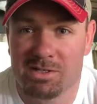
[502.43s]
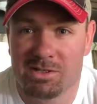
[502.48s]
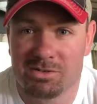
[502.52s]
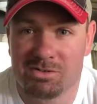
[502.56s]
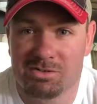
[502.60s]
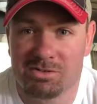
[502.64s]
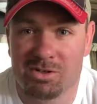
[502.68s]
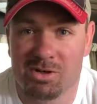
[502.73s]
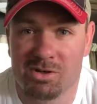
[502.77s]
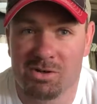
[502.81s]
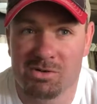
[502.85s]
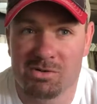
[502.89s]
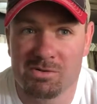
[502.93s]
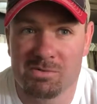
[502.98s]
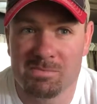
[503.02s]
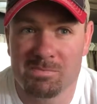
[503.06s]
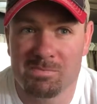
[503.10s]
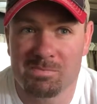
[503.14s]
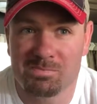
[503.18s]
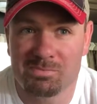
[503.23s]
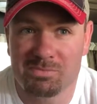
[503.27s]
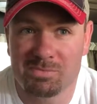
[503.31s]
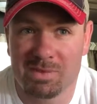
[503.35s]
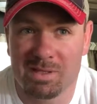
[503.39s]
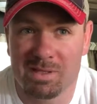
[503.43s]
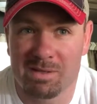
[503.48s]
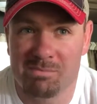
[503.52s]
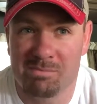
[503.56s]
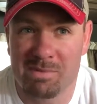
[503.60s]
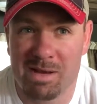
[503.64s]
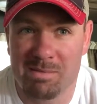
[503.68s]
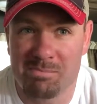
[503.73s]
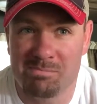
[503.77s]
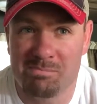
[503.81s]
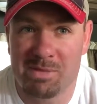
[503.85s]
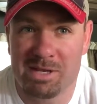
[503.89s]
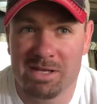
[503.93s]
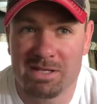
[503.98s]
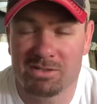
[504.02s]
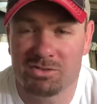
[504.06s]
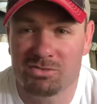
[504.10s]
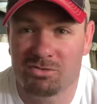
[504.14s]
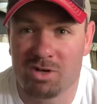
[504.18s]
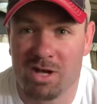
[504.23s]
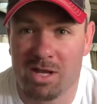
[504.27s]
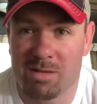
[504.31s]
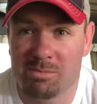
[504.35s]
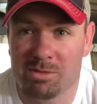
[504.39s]
So my
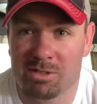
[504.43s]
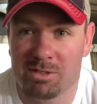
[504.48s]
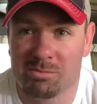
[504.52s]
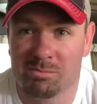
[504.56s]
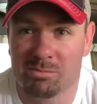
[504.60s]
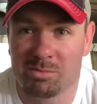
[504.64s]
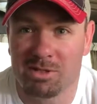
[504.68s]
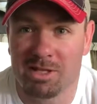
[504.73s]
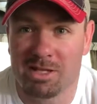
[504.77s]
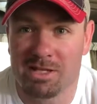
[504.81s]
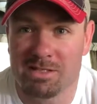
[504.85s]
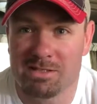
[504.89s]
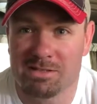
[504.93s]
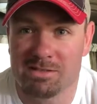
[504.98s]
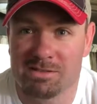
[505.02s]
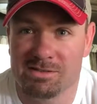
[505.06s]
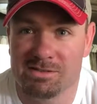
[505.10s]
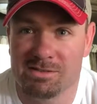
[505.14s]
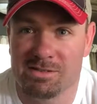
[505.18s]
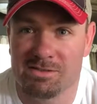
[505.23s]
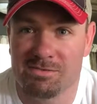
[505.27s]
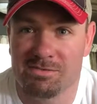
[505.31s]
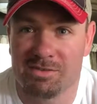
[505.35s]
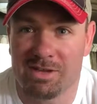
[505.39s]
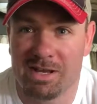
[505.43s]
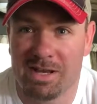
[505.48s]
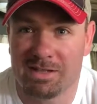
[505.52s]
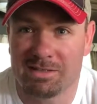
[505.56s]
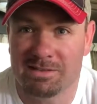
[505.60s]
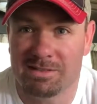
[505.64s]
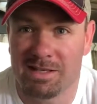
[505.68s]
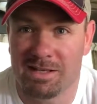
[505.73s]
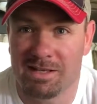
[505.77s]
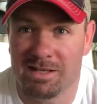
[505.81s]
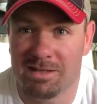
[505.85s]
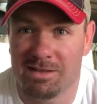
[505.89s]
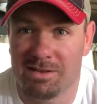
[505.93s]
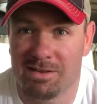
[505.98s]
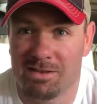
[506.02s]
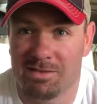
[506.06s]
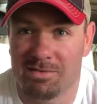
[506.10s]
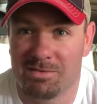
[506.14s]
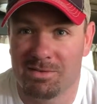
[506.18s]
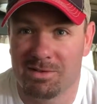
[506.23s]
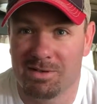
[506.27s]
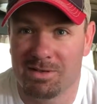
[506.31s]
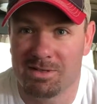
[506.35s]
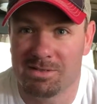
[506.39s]
biggest gripe and complaint is the fact that
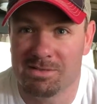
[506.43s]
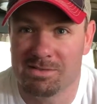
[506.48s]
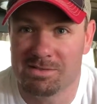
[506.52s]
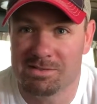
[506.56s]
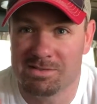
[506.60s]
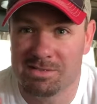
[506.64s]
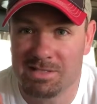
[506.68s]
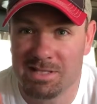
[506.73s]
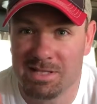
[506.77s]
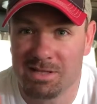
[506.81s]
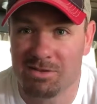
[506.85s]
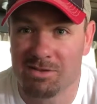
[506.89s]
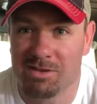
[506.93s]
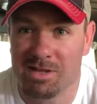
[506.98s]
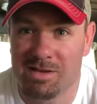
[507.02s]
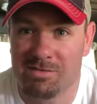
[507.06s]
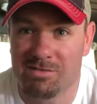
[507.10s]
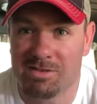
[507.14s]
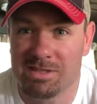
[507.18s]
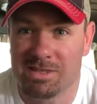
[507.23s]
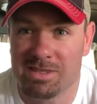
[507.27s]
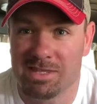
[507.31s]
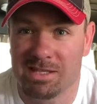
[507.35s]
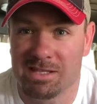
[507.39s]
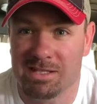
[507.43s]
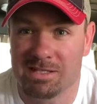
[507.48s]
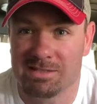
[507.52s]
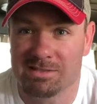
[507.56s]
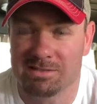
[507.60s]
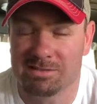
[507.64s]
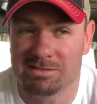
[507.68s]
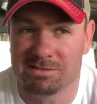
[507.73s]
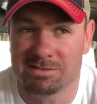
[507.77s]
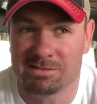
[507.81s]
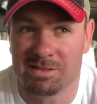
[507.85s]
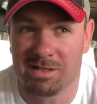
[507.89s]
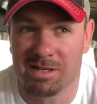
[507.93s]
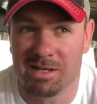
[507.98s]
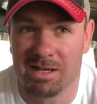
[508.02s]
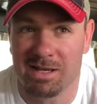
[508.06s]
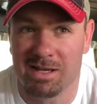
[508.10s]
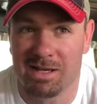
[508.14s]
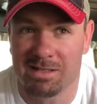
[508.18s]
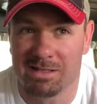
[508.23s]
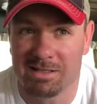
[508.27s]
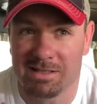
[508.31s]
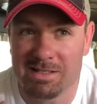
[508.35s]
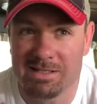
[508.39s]
until everything is
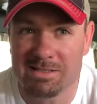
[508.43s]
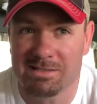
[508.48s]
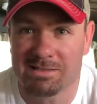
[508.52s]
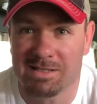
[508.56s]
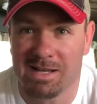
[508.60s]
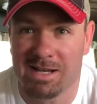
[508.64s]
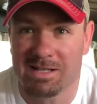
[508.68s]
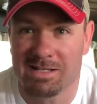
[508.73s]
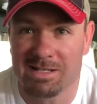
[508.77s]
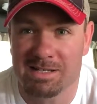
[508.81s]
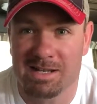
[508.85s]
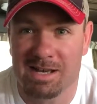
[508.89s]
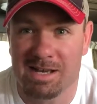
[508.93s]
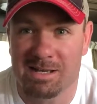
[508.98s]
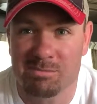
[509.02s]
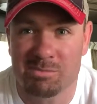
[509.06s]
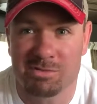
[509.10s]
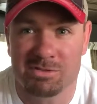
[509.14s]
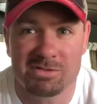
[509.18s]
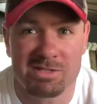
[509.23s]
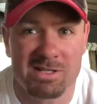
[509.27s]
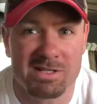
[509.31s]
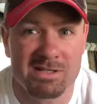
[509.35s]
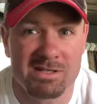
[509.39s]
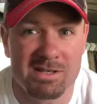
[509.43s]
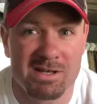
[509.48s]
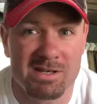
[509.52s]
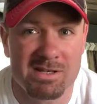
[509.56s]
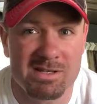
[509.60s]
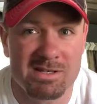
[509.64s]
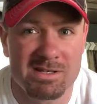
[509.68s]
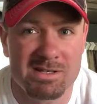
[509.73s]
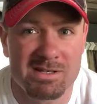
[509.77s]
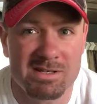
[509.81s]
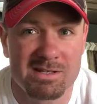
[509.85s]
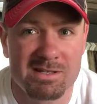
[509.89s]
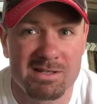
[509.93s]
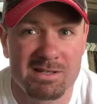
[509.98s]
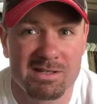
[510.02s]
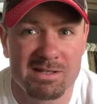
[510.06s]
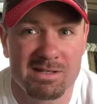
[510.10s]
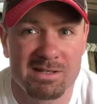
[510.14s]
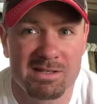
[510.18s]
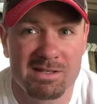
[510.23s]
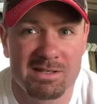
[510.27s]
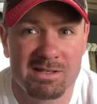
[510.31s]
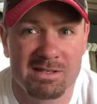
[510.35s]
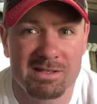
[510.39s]
at least 99% done,
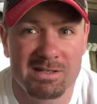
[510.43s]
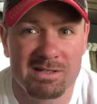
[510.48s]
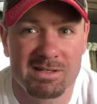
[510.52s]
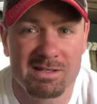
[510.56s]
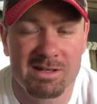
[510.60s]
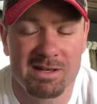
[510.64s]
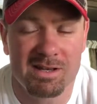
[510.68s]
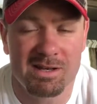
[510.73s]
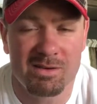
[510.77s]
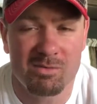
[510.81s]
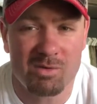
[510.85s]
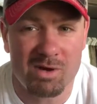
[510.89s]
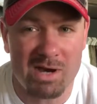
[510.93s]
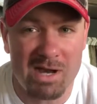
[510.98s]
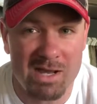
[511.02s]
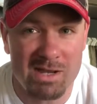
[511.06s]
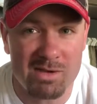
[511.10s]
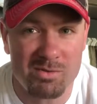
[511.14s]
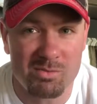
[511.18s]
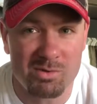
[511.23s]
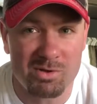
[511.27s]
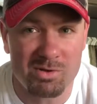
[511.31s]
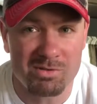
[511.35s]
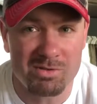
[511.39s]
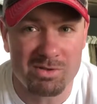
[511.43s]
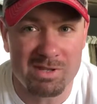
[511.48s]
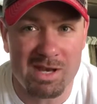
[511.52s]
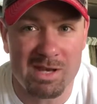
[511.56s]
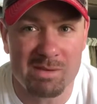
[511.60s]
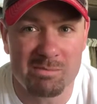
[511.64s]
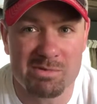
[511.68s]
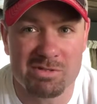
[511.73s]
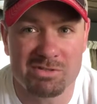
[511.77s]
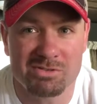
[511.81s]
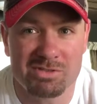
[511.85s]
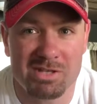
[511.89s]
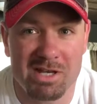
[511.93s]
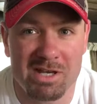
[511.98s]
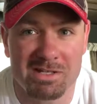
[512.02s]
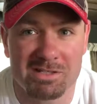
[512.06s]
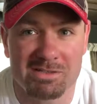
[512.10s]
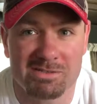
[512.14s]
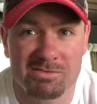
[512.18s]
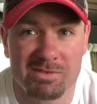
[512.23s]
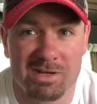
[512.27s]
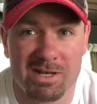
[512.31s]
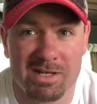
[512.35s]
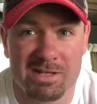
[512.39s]
I will not be
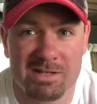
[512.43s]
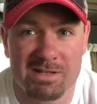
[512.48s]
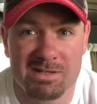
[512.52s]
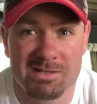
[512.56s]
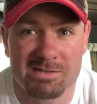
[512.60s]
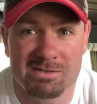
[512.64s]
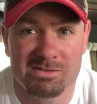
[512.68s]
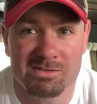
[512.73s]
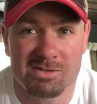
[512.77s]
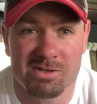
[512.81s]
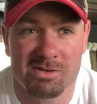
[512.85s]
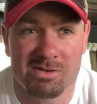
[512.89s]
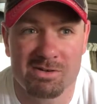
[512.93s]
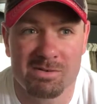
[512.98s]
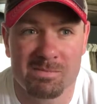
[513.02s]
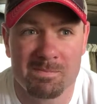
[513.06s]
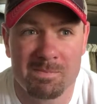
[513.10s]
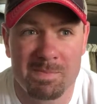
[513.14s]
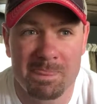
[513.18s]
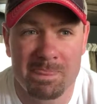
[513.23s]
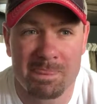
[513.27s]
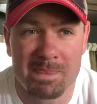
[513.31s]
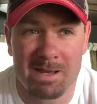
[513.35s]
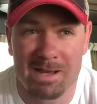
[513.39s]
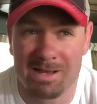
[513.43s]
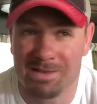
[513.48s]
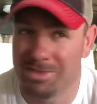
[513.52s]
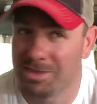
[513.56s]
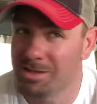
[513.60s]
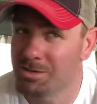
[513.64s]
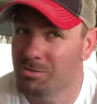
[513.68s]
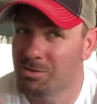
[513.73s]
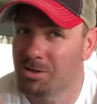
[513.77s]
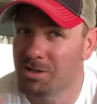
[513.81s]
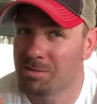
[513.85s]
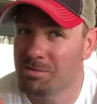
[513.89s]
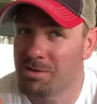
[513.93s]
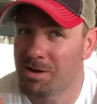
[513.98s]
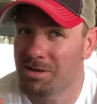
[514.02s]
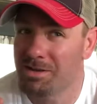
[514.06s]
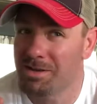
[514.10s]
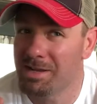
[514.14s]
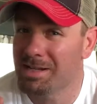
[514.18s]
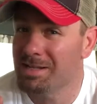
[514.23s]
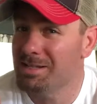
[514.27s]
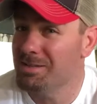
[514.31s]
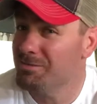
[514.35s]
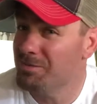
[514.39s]
satisfied. So I think we're at about
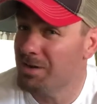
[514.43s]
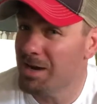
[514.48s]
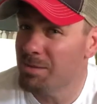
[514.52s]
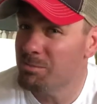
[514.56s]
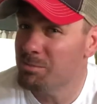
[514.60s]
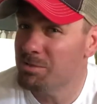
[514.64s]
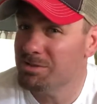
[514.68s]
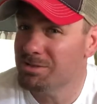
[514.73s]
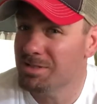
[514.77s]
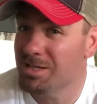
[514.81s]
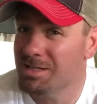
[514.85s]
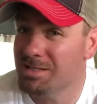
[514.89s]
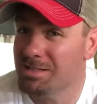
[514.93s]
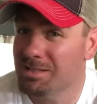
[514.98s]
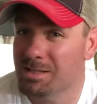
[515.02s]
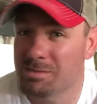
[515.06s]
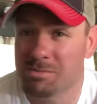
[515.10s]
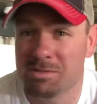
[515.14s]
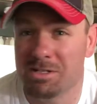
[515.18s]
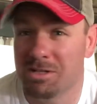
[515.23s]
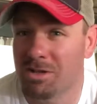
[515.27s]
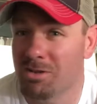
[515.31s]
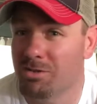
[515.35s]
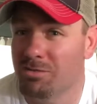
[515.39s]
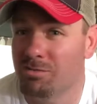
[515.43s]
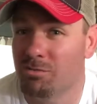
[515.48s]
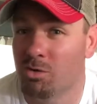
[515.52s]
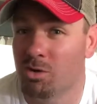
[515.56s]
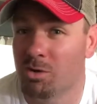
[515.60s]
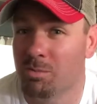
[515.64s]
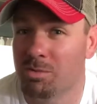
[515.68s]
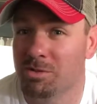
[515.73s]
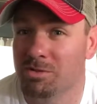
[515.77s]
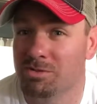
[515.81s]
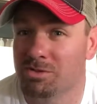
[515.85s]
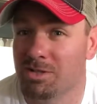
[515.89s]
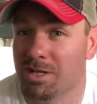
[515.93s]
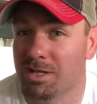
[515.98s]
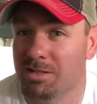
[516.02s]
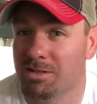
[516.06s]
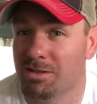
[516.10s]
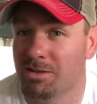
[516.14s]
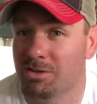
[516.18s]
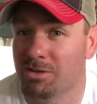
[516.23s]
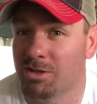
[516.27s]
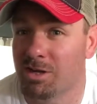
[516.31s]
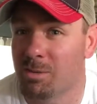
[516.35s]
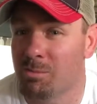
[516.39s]
95%. Give me another 4%,
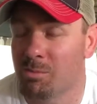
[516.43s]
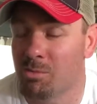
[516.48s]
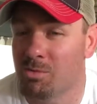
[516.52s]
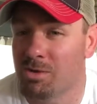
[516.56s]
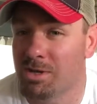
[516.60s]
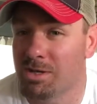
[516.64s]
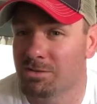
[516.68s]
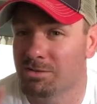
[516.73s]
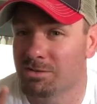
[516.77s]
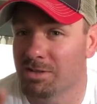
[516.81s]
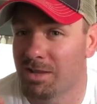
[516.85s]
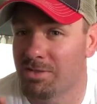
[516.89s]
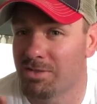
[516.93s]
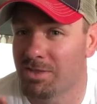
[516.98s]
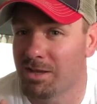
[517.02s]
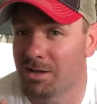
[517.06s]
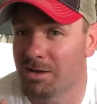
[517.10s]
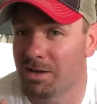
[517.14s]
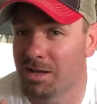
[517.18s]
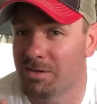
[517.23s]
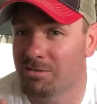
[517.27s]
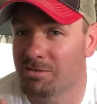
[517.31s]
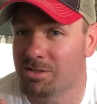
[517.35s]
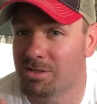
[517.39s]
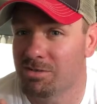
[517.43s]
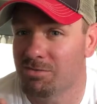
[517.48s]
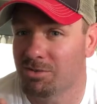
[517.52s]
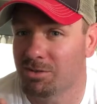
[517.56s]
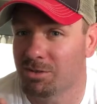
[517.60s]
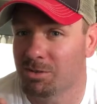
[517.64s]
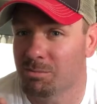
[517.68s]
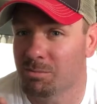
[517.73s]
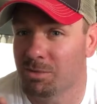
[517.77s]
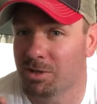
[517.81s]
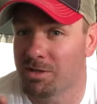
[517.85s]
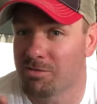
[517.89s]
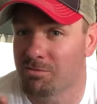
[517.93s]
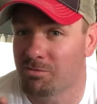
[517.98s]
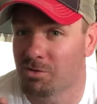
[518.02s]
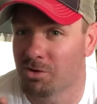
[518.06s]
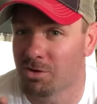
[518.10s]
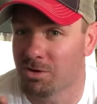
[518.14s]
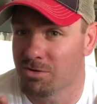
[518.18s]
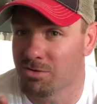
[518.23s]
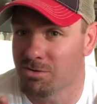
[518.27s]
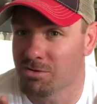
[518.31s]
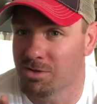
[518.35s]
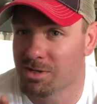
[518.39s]
another couple weeks, and I think I'll have a different complaint
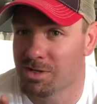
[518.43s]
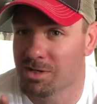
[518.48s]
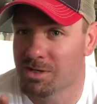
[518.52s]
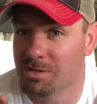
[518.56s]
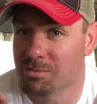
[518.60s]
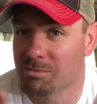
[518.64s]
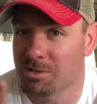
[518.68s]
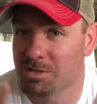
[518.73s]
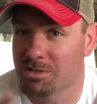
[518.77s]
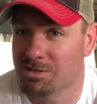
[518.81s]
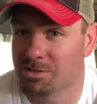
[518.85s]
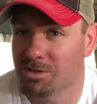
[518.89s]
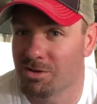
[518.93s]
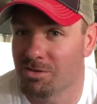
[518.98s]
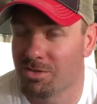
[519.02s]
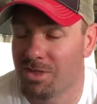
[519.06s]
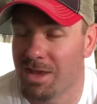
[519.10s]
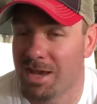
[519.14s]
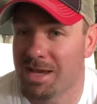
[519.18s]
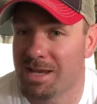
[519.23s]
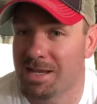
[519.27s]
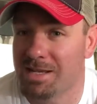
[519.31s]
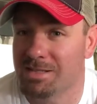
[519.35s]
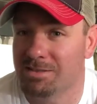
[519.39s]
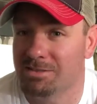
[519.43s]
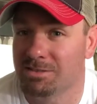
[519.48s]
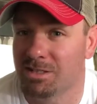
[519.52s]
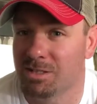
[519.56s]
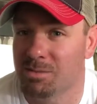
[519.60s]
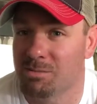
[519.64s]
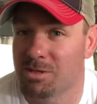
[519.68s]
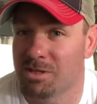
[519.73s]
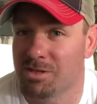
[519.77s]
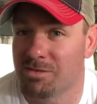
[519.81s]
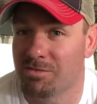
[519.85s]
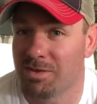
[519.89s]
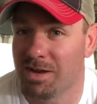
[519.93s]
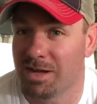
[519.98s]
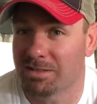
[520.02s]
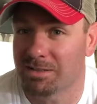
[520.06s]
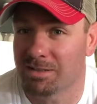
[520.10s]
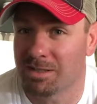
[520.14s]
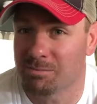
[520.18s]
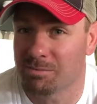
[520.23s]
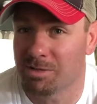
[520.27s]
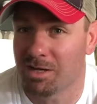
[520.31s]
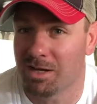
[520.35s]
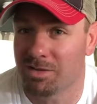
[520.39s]
for you. But until then, it's going to be the fact
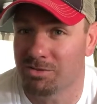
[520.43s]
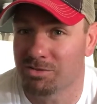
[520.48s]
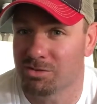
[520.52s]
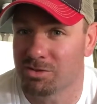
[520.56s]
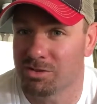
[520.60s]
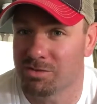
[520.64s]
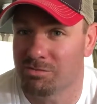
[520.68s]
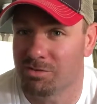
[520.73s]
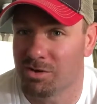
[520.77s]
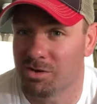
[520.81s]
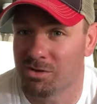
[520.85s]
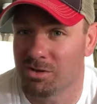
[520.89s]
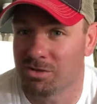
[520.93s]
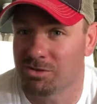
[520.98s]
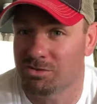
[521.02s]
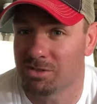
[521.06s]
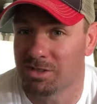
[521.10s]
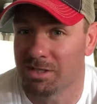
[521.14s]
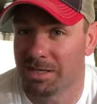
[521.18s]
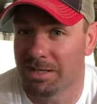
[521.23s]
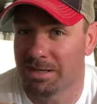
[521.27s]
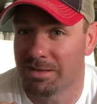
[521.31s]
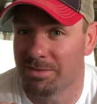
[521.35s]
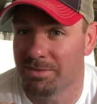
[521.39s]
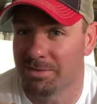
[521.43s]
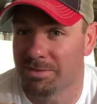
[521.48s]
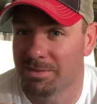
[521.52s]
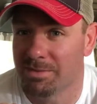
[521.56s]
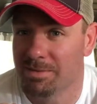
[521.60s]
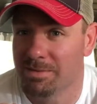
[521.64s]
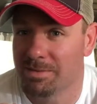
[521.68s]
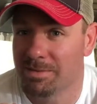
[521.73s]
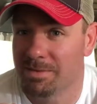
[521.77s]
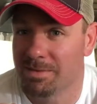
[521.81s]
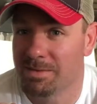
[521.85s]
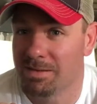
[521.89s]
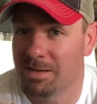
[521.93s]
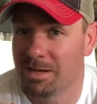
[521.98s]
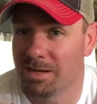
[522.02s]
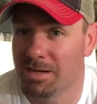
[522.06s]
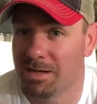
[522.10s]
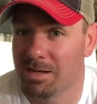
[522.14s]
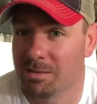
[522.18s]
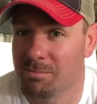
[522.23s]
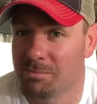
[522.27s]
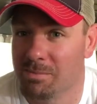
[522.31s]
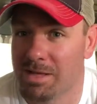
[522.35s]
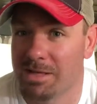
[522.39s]
that I'm constantly focusing on
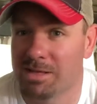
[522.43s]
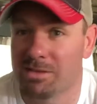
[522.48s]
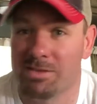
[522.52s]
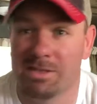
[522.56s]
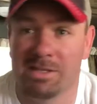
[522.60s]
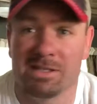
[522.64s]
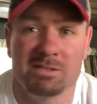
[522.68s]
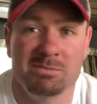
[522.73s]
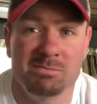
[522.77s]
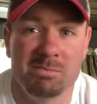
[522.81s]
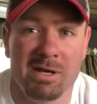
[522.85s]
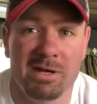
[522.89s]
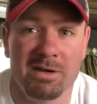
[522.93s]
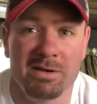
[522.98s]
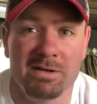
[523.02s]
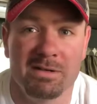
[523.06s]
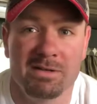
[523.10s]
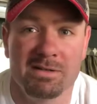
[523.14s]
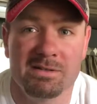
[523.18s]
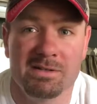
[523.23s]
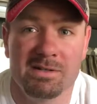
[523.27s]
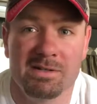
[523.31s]
making things better.